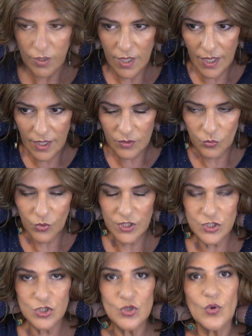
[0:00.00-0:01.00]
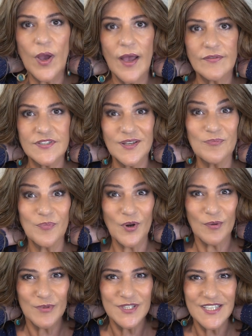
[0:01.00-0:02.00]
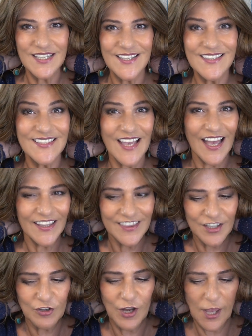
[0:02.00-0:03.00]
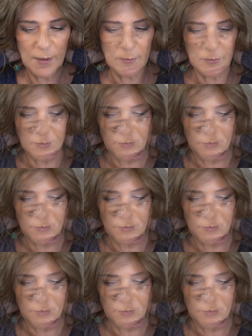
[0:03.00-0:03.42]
And we do have some permatease at the nape.